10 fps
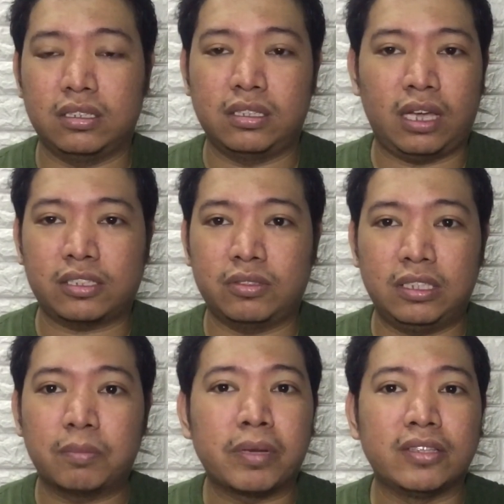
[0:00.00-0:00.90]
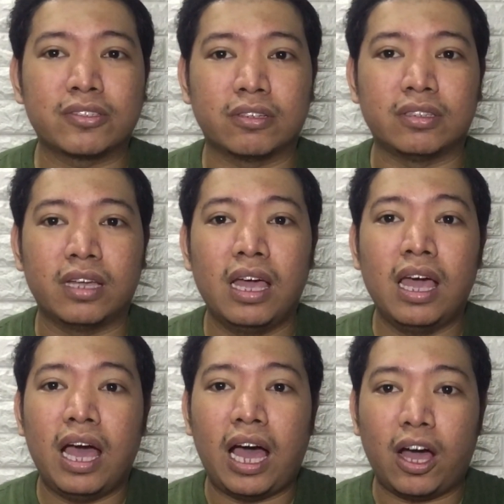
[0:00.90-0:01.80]
It actually depends on
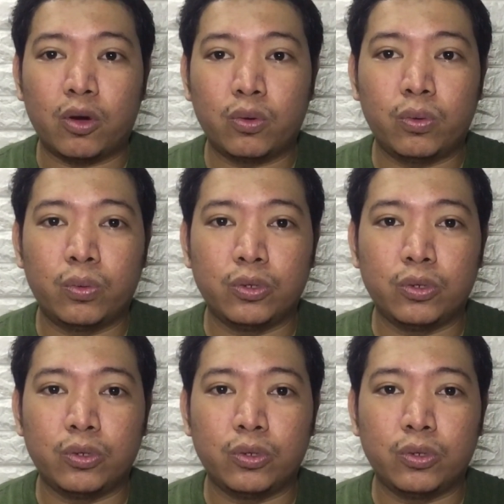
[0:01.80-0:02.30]
how